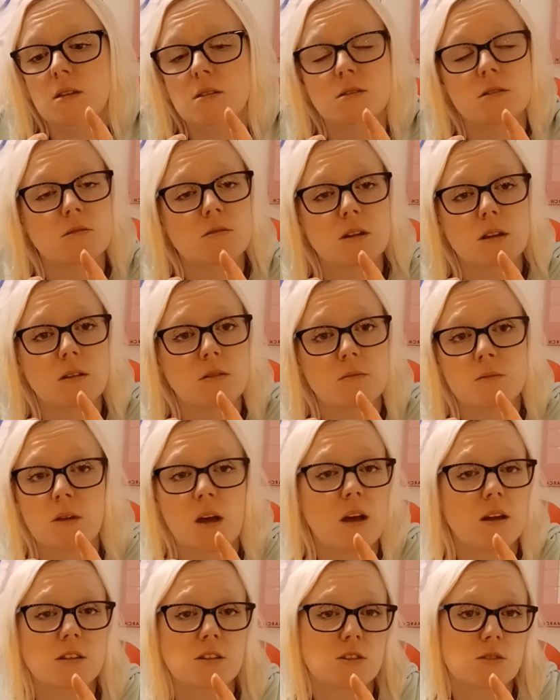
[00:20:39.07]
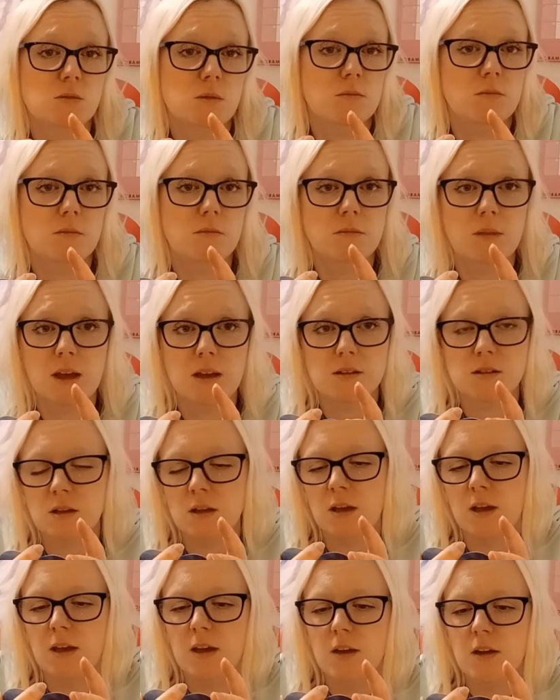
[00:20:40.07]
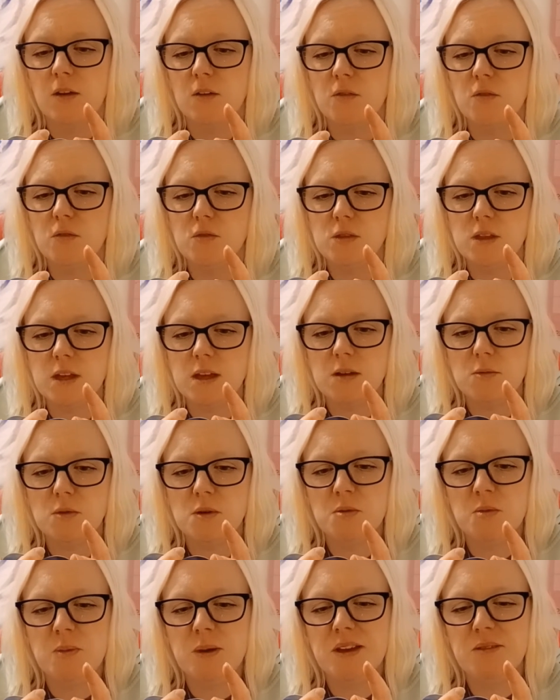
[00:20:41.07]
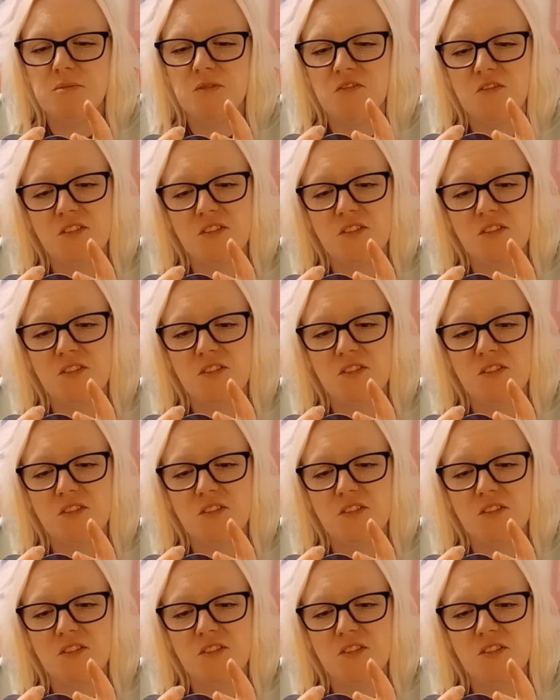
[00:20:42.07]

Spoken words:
Sorry, I just went mad. For there will be...